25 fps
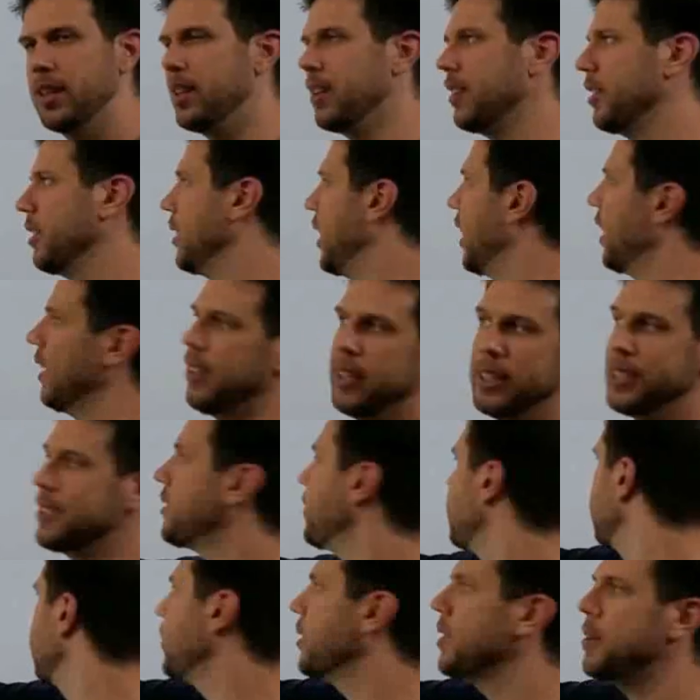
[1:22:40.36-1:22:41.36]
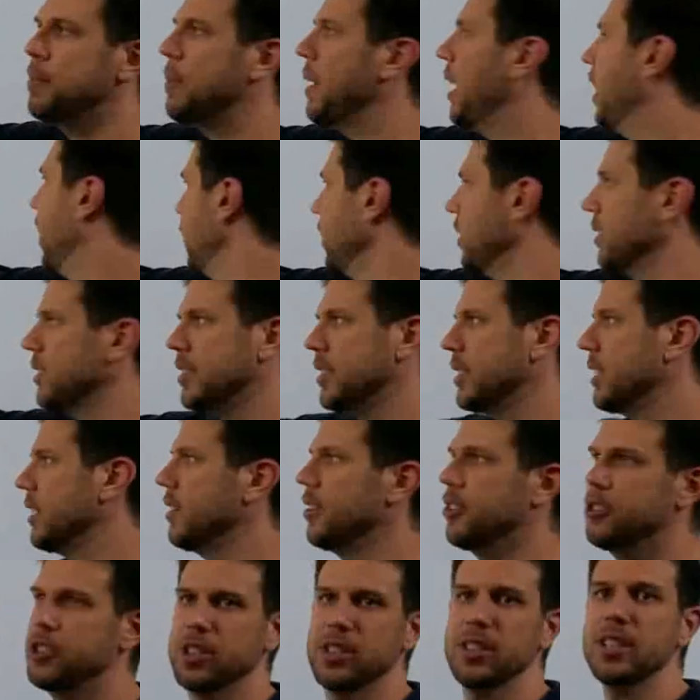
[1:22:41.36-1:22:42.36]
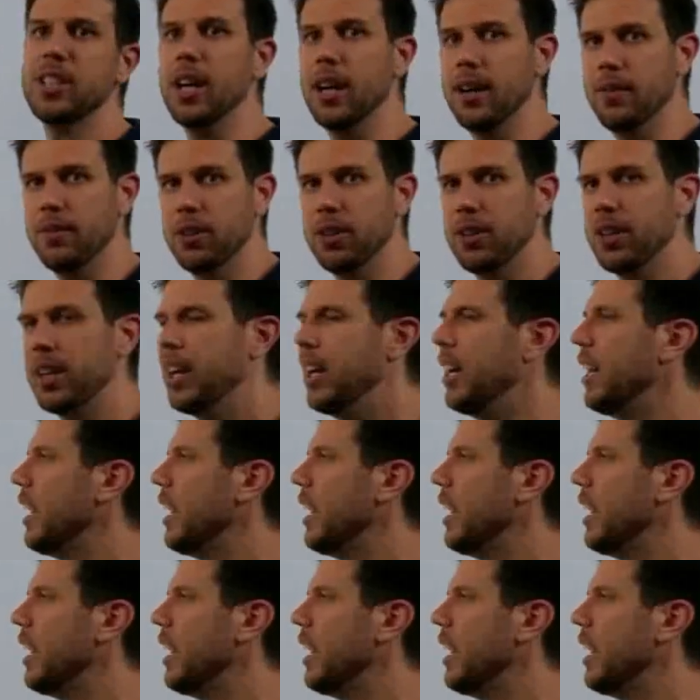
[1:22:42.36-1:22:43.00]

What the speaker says: They're not listed on the policy, they're just covered.